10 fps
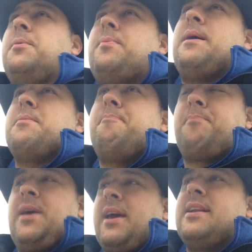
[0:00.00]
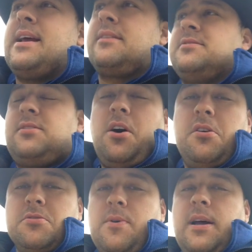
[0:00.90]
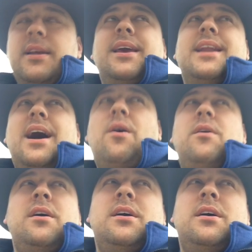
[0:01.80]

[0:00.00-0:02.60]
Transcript: They're probably kicking at the stalls, wanting to get out.